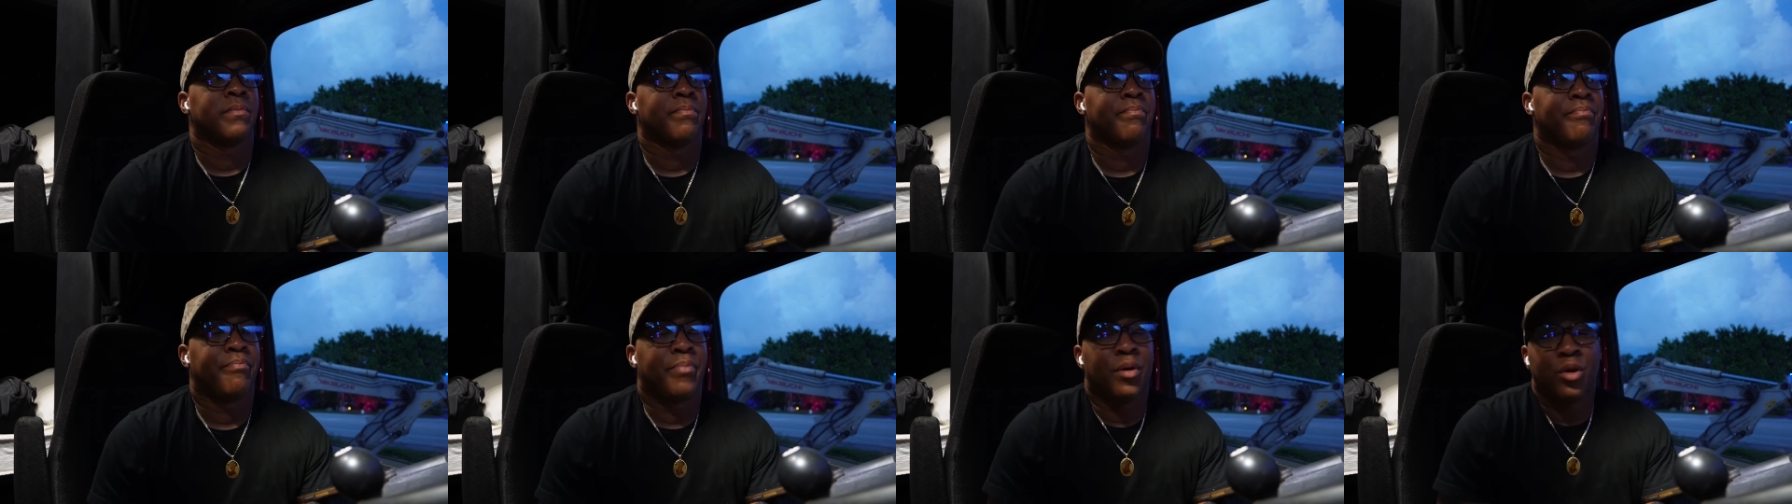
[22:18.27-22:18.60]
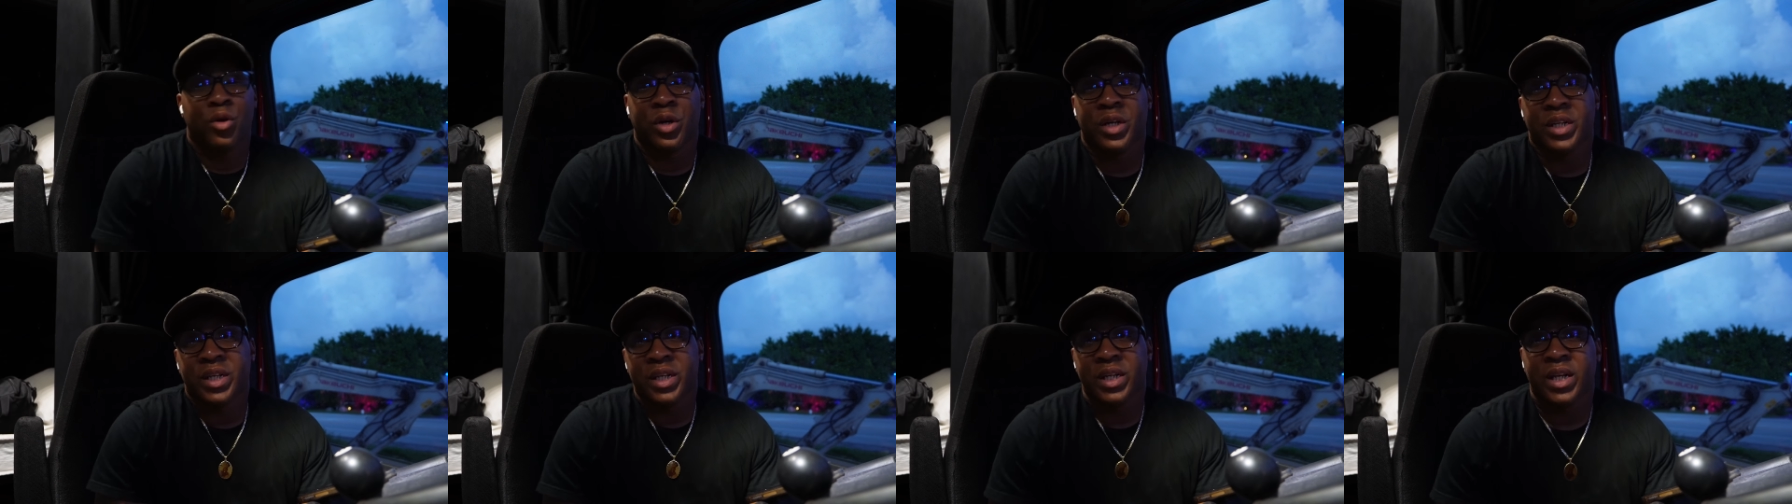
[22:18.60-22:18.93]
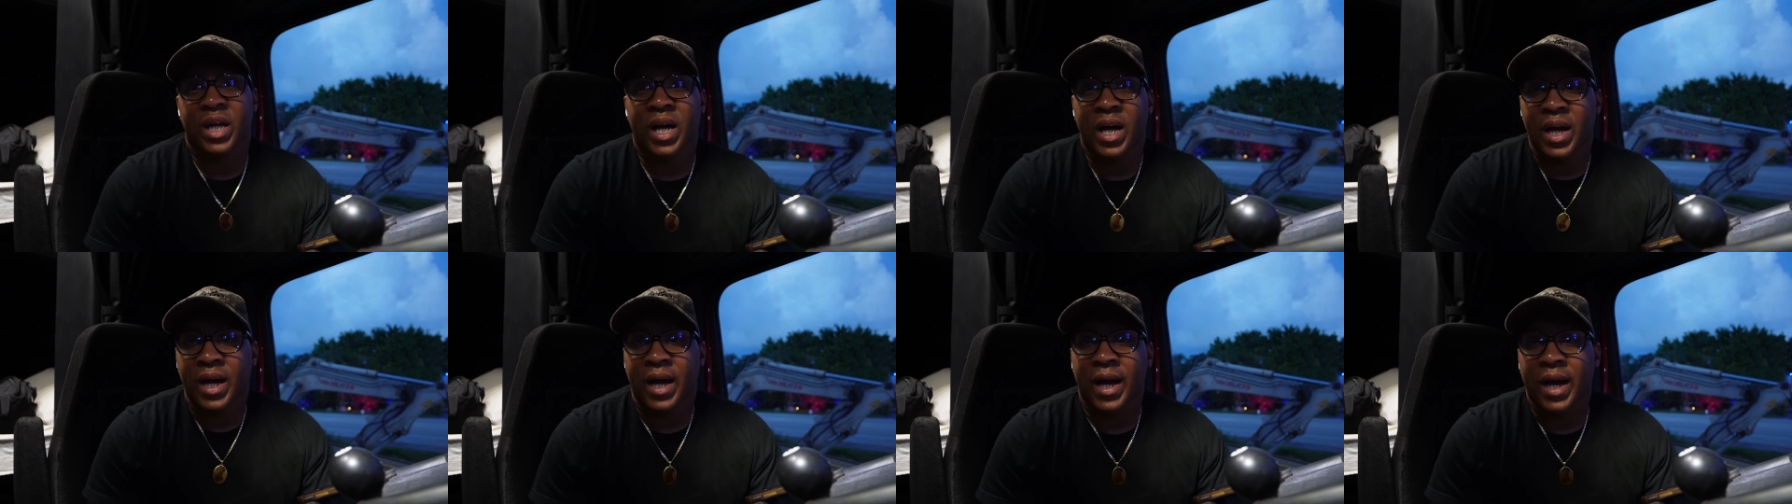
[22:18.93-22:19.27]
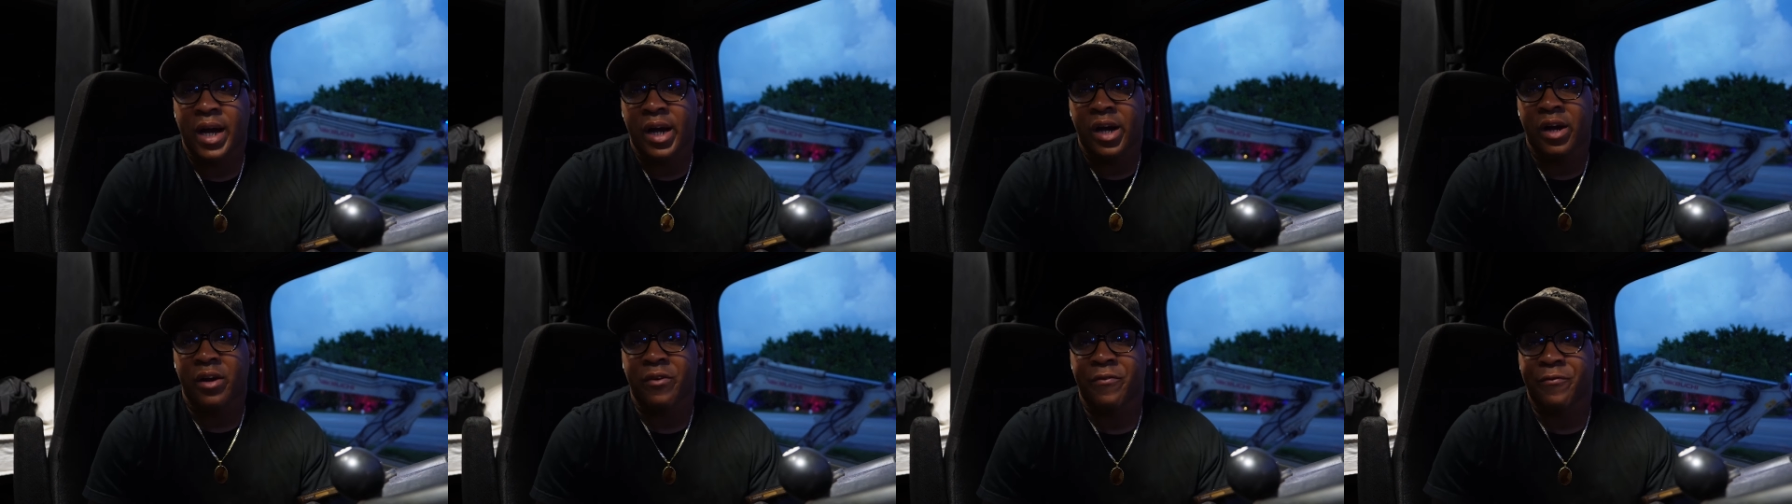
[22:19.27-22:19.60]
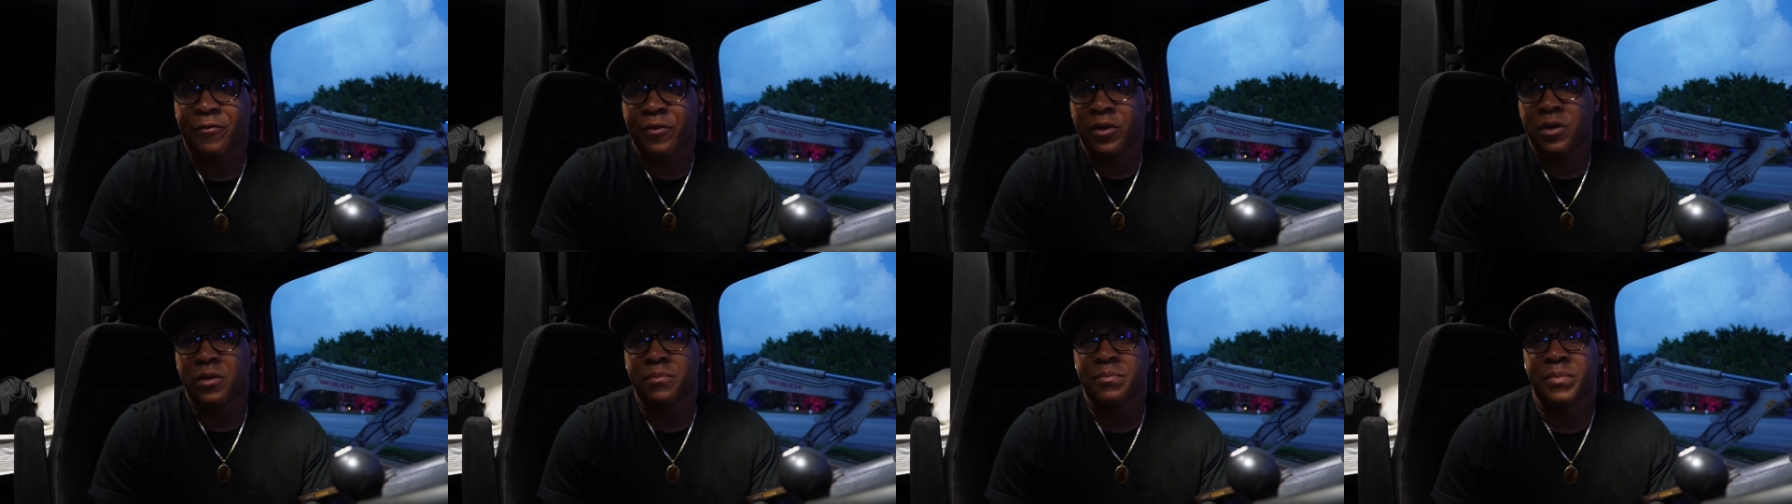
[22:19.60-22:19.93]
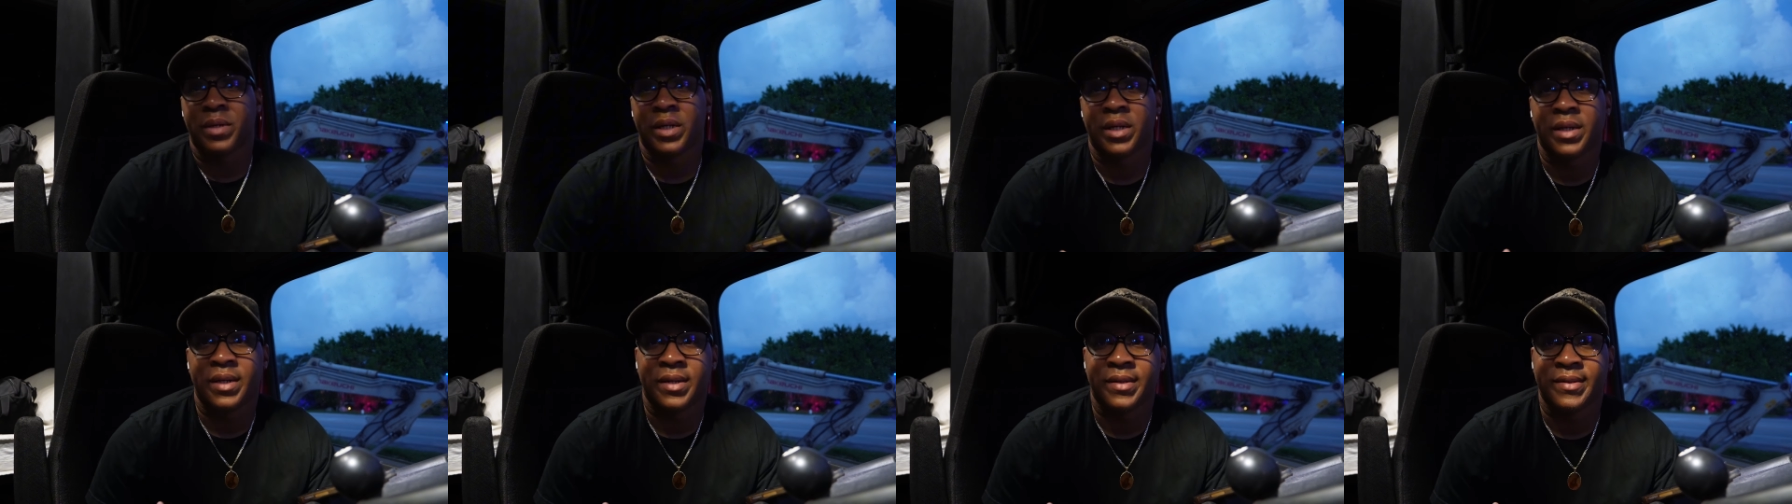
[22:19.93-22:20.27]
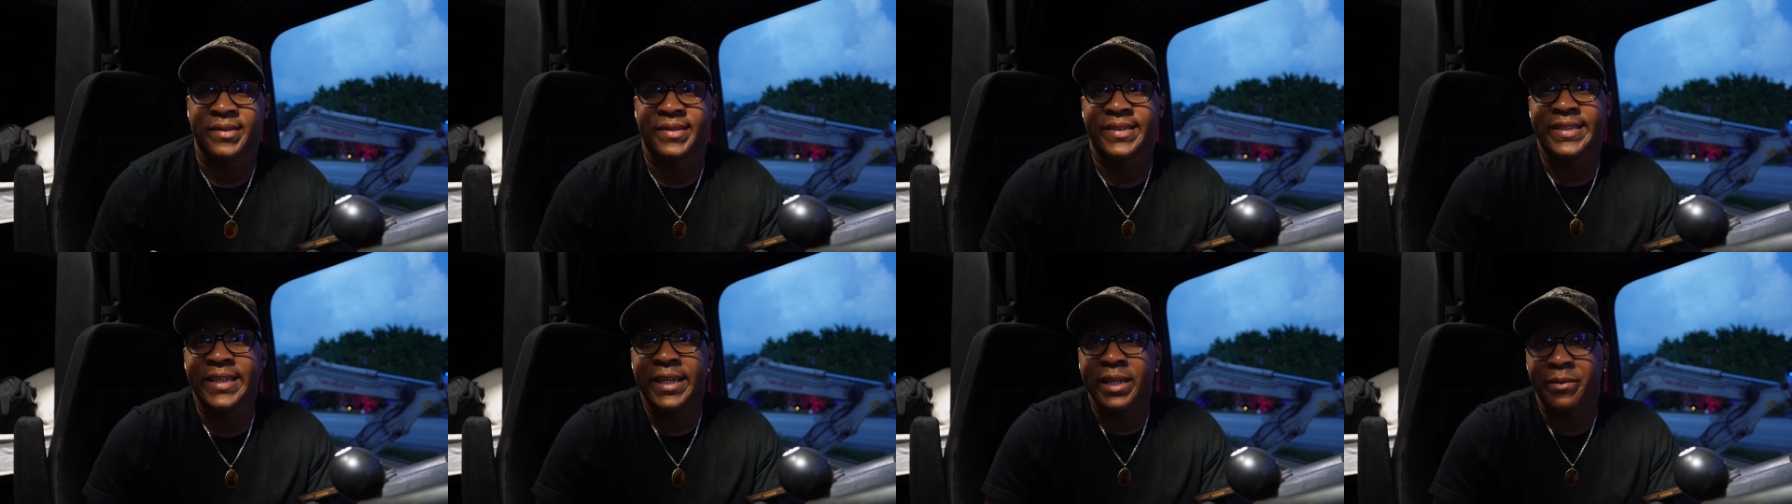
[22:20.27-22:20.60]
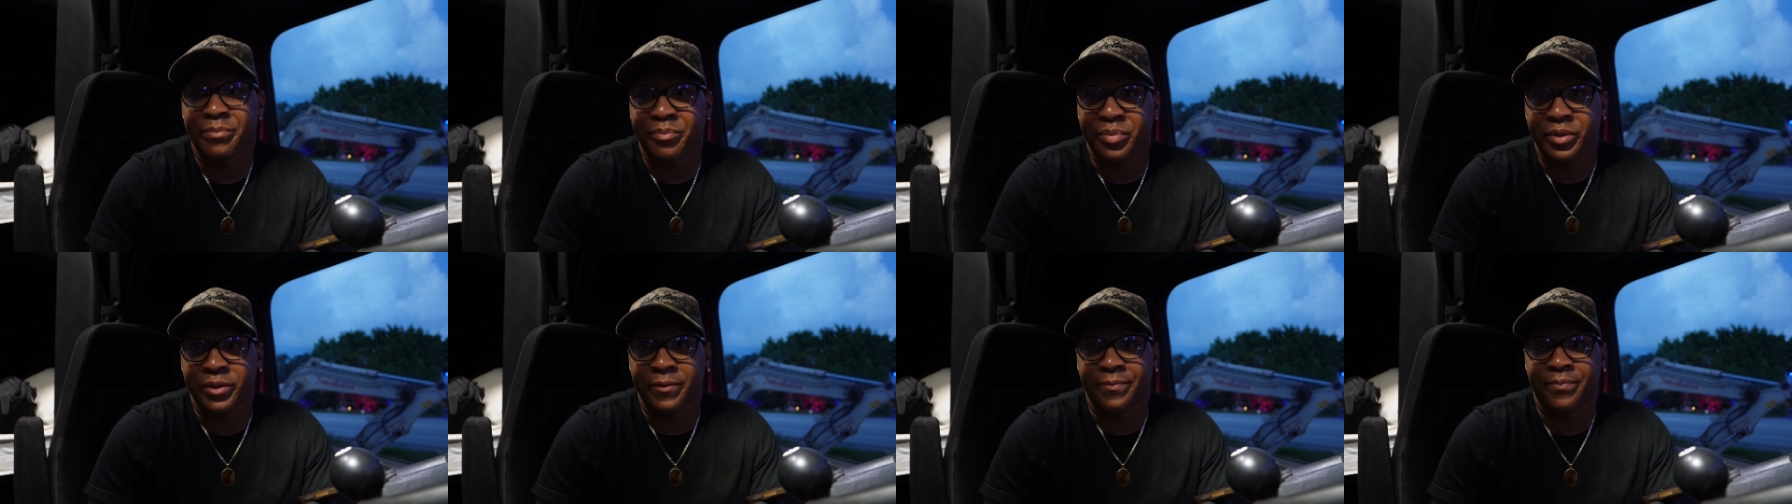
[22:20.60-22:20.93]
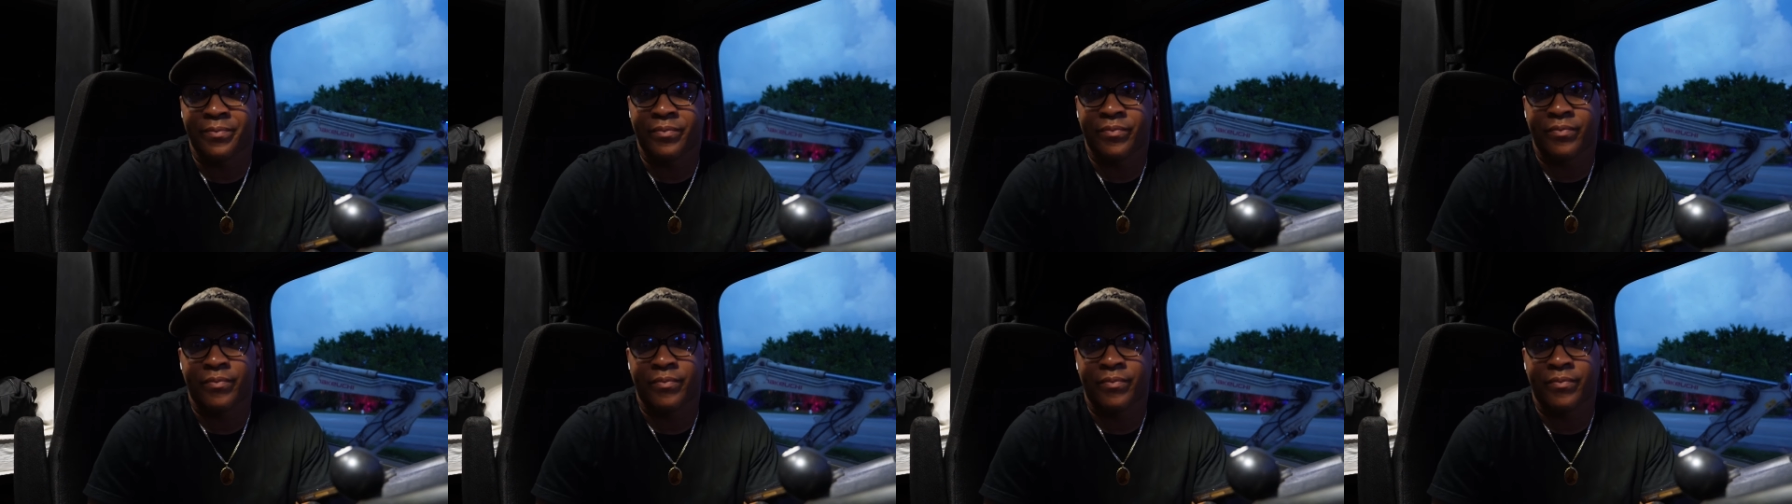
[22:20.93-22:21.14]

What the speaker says: Boyd did not hire from Tampa.